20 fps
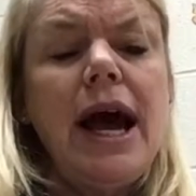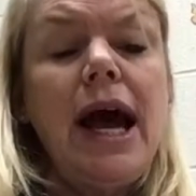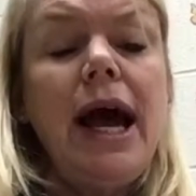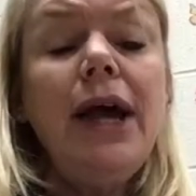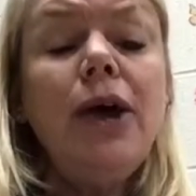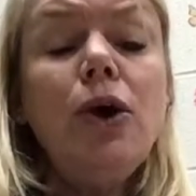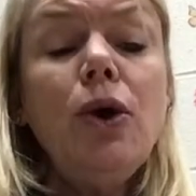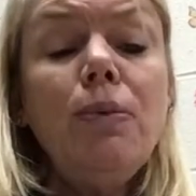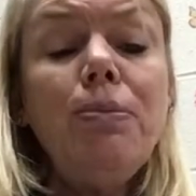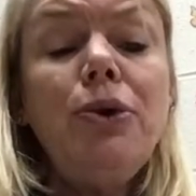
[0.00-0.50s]

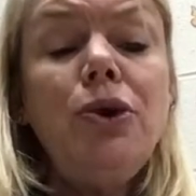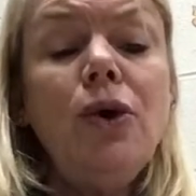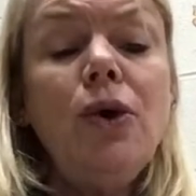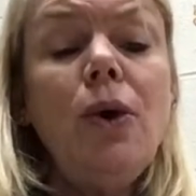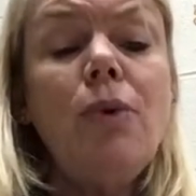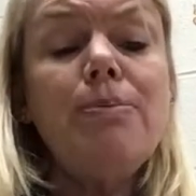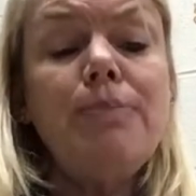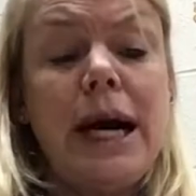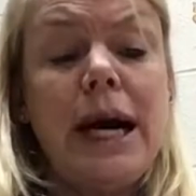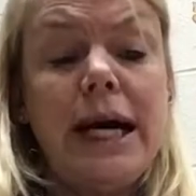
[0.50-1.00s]
I hope you
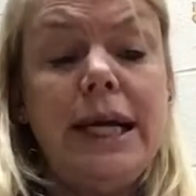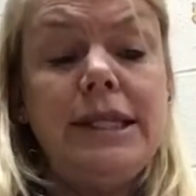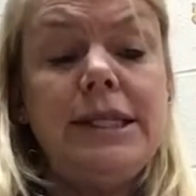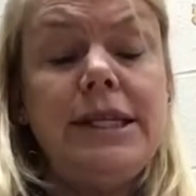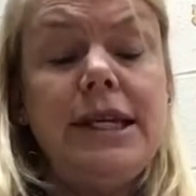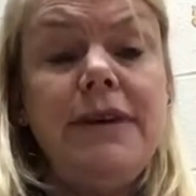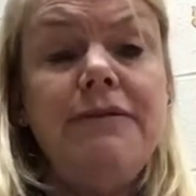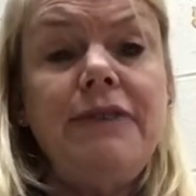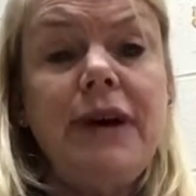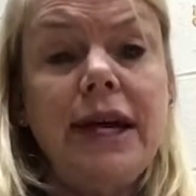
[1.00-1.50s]
don't
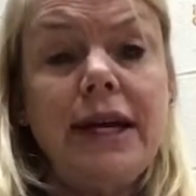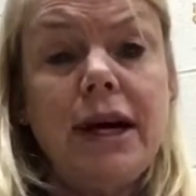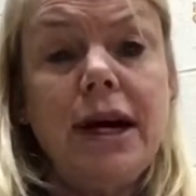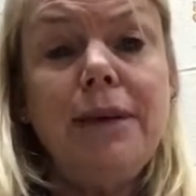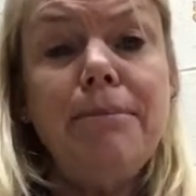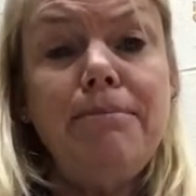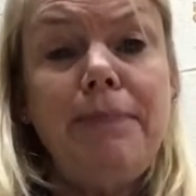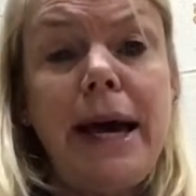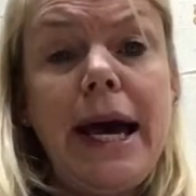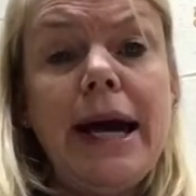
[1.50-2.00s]
mind if I
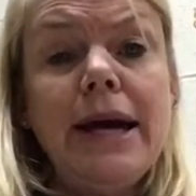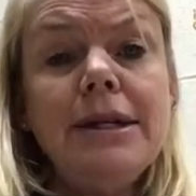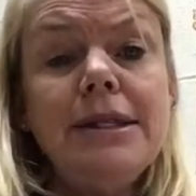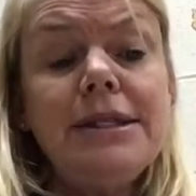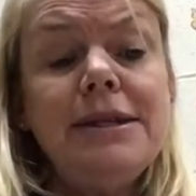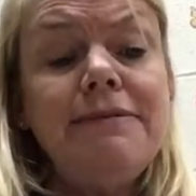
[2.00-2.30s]
come back